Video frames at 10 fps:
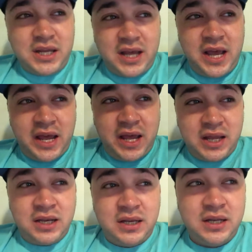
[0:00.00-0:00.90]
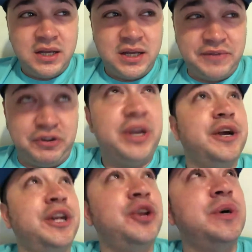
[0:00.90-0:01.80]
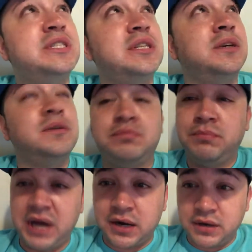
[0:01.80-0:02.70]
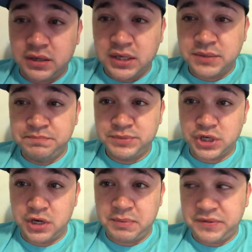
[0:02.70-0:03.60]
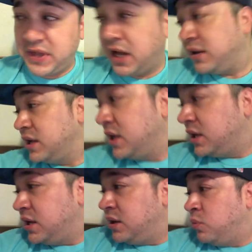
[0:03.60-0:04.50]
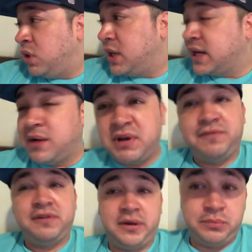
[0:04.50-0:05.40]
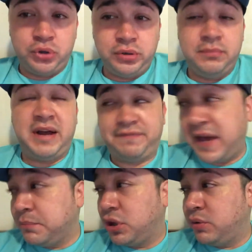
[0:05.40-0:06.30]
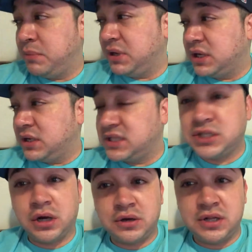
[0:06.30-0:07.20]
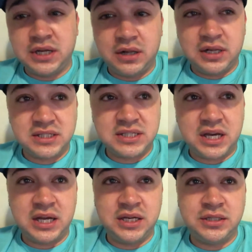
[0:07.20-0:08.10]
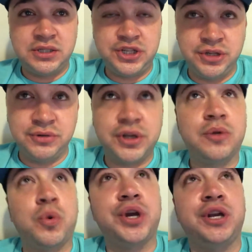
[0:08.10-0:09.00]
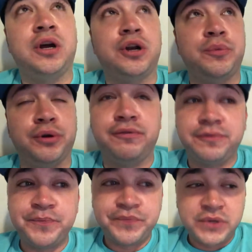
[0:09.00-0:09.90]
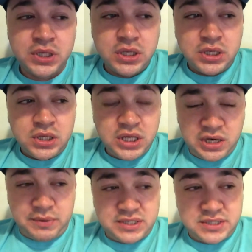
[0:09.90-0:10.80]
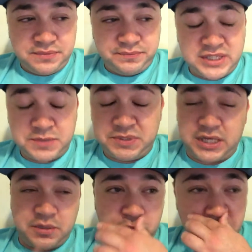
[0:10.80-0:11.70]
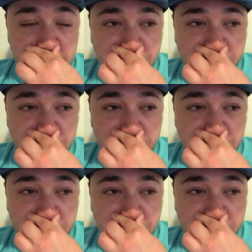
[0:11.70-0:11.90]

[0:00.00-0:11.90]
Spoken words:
And if you hear any noise in the background, I'm sorry about that. One, I got my fan blowing because it's hotter than hell outside. And two, they're working on our roof. Anyways, that's beside the point.